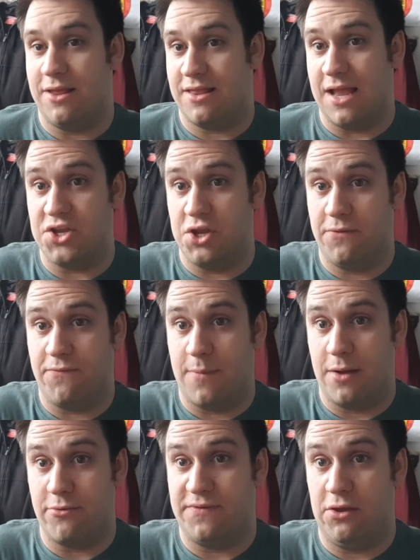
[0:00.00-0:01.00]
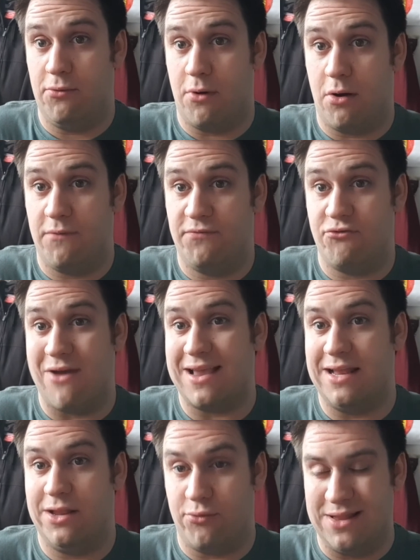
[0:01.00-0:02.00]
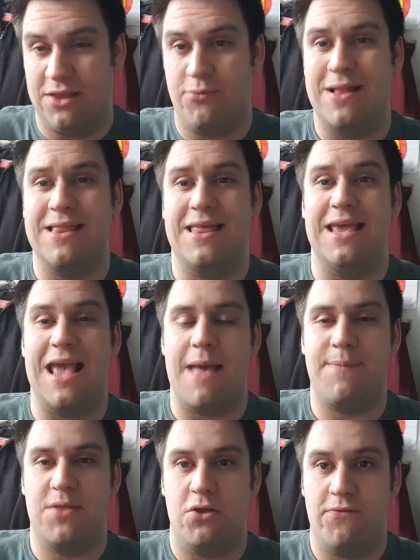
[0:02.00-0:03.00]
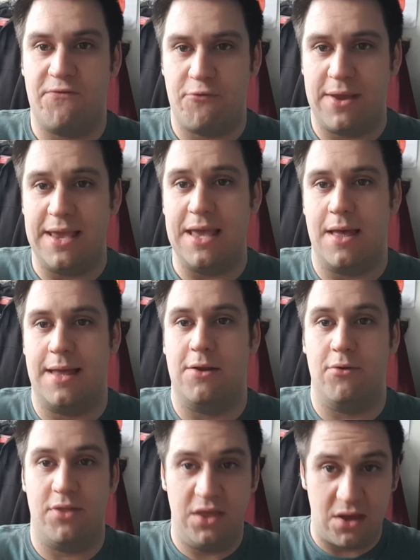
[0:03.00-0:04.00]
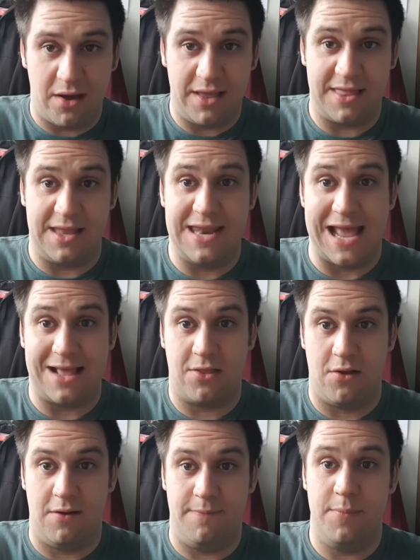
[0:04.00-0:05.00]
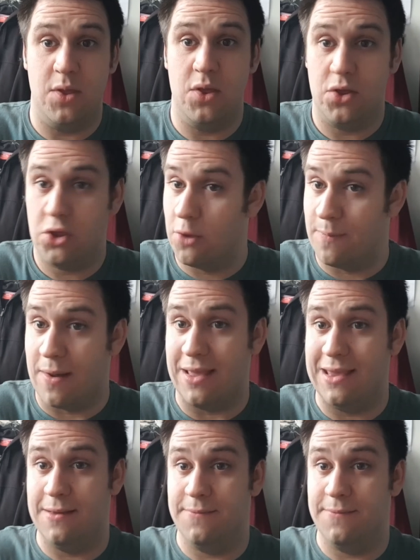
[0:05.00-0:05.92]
stay tuned for my review of Dracula 2020 Episode 3. And I'll see you guys next time. Goodbye.